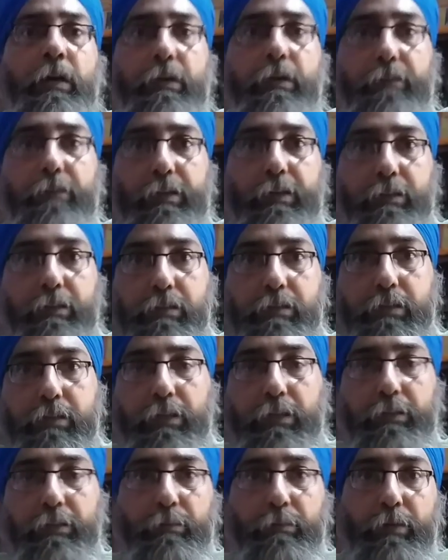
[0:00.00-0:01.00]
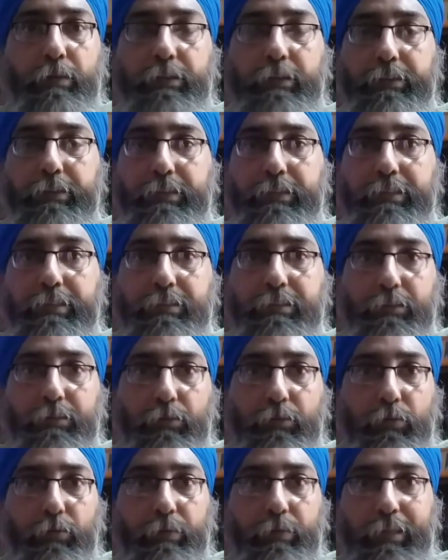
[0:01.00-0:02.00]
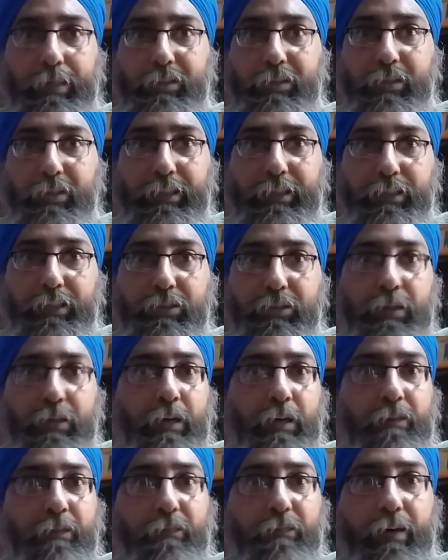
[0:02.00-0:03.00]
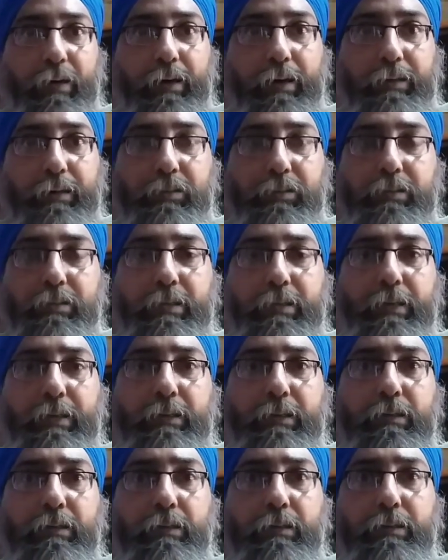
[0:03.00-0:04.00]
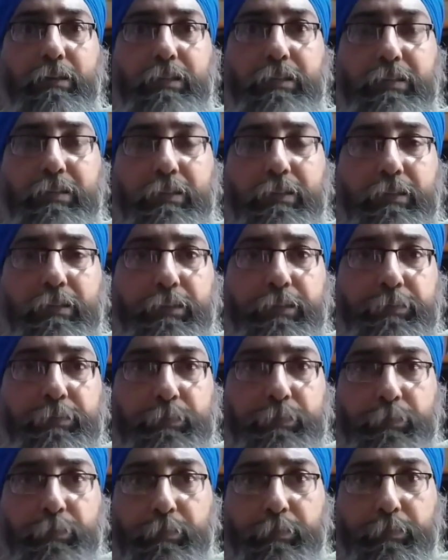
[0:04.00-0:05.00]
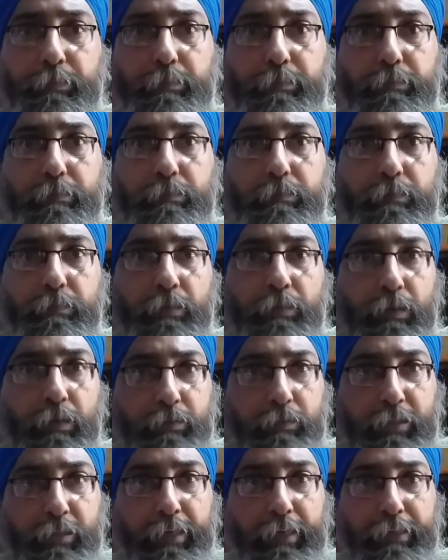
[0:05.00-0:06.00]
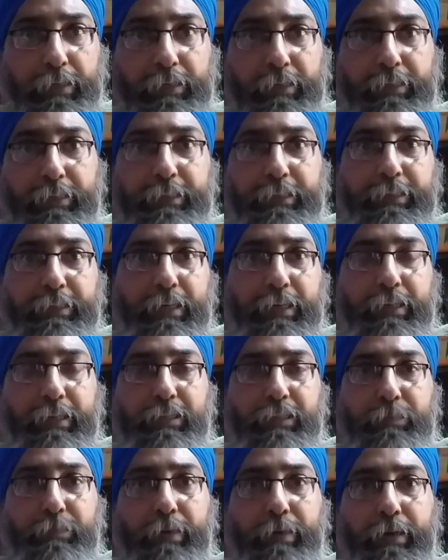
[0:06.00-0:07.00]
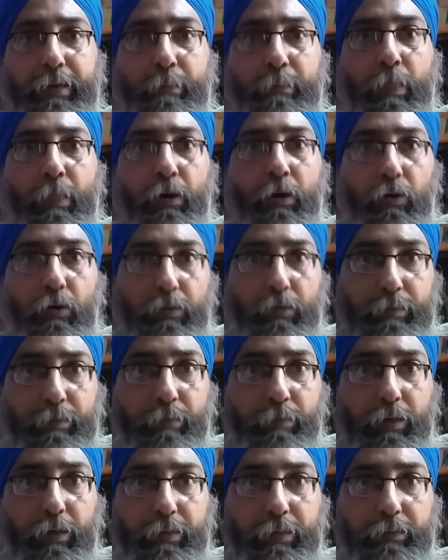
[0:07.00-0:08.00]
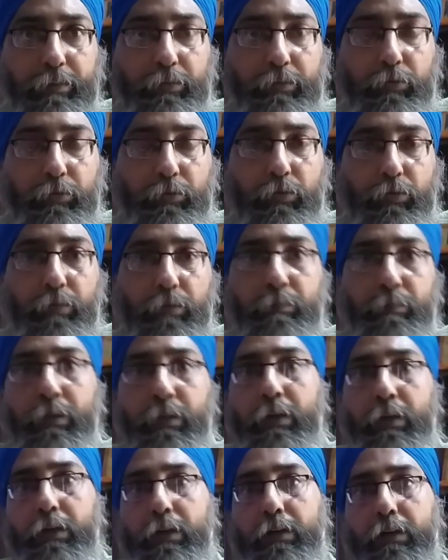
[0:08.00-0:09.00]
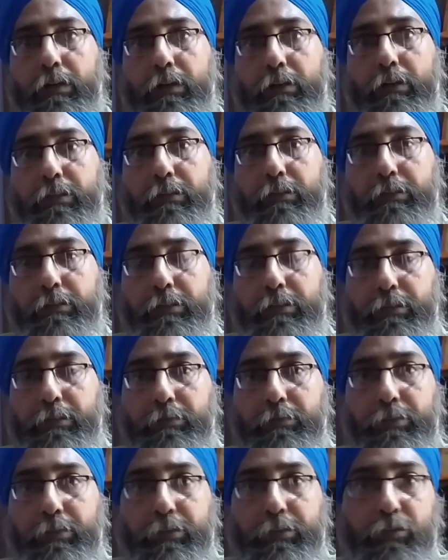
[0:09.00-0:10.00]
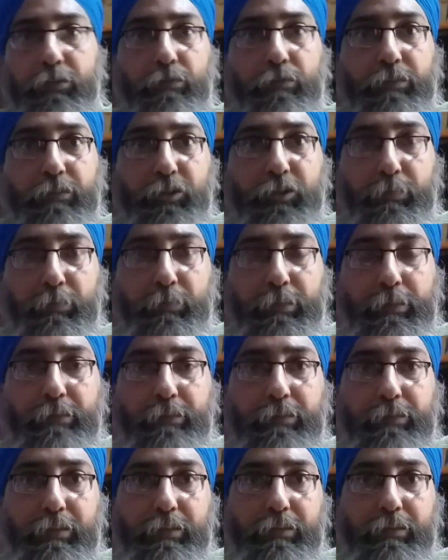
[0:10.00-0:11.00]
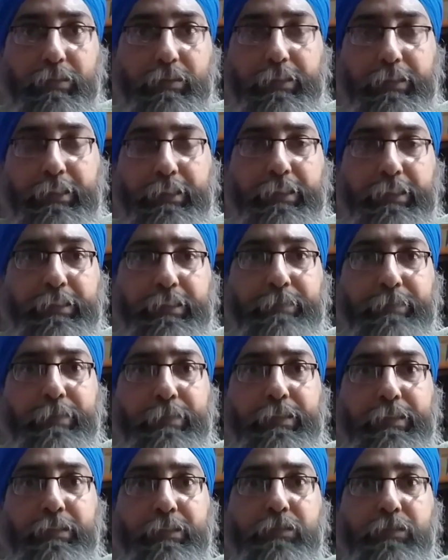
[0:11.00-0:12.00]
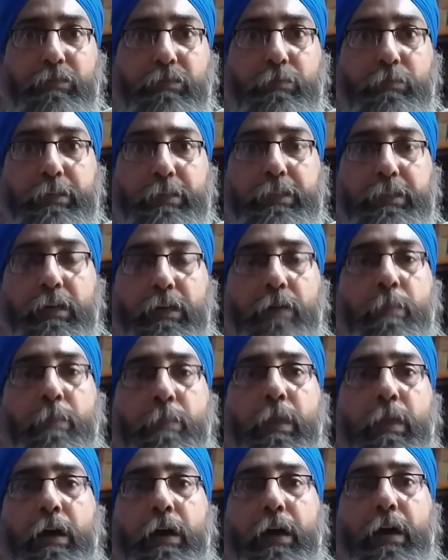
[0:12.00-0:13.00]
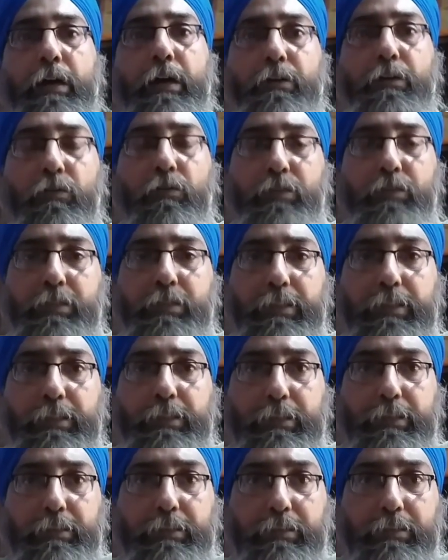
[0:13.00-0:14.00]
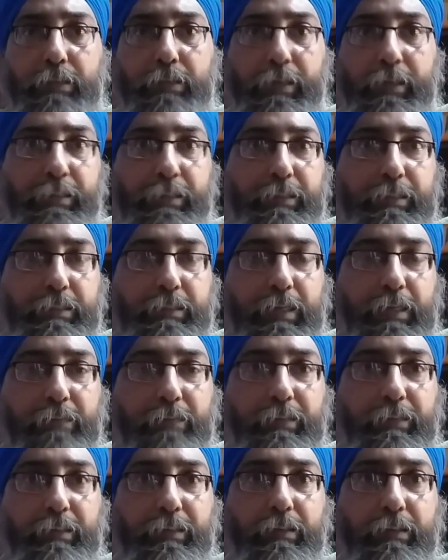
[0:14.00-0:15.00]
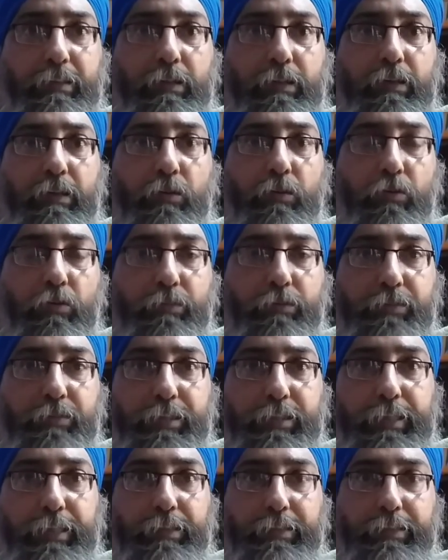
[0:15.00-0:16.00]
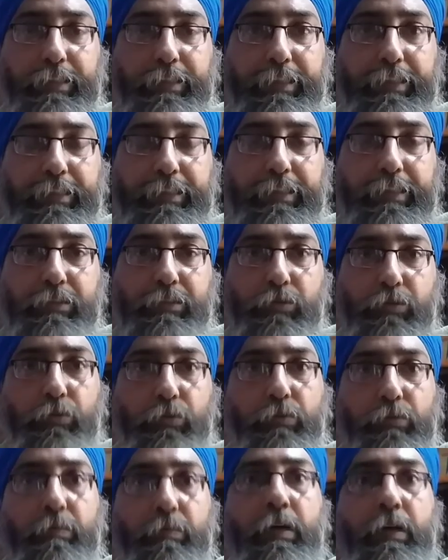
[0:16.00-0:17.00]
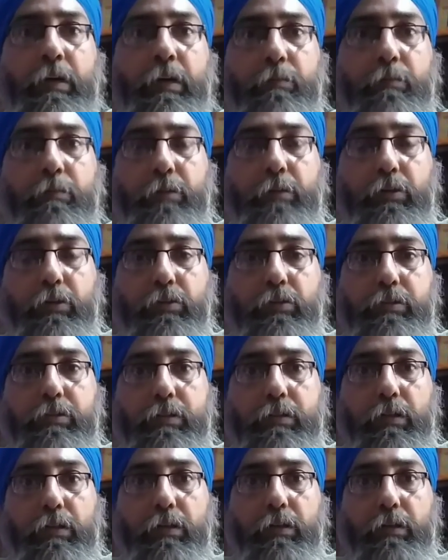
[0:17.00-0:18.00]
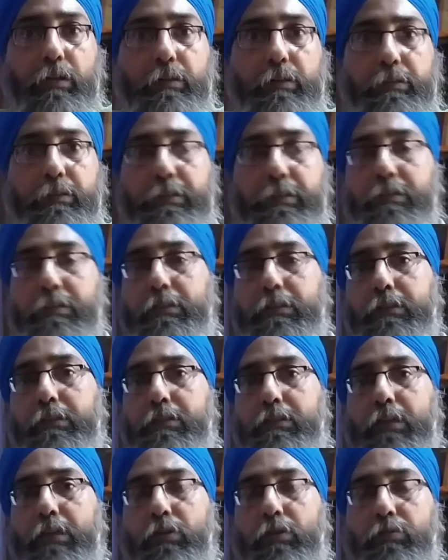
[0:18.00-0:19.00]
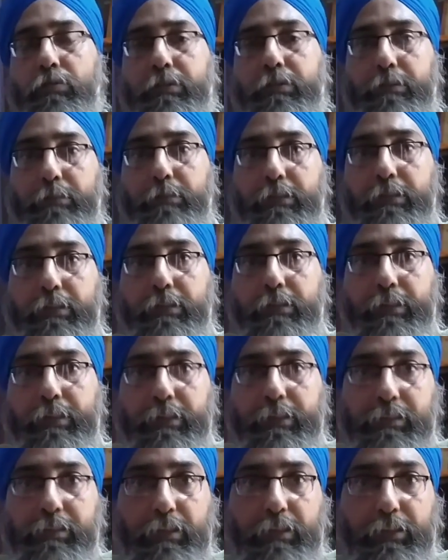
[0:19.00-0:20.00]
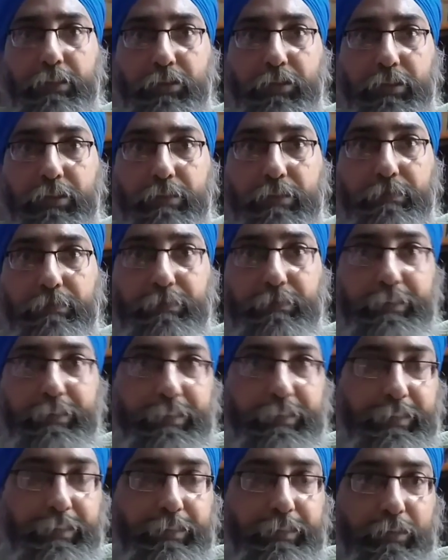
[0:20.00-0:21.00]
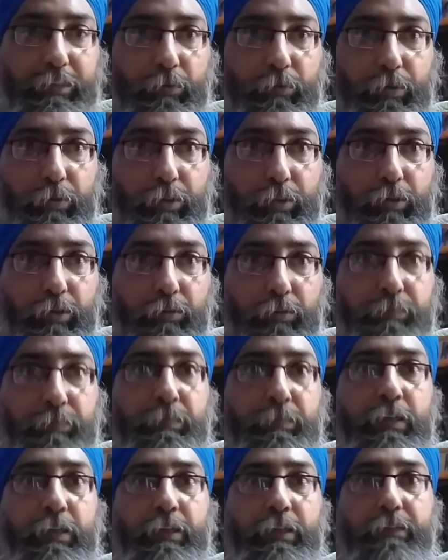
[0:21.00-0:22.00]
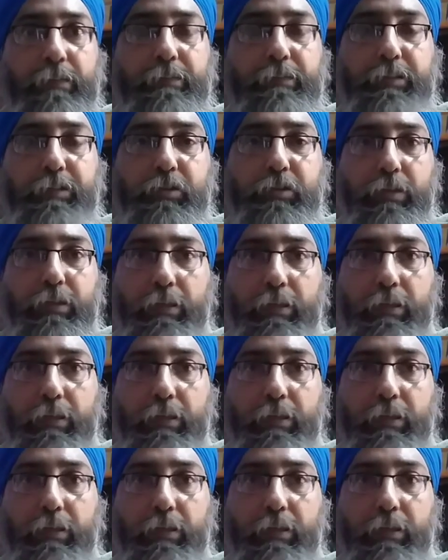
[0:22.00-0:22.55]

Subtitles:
we understand the militaries, exchange fire, just like recently China and India had a spat on Himalayan, the region of Kashmir, which is seeking independence from India. And obviously, China is having a lot of say in the area and zone, because there is a South Tibet escalation with India going on, which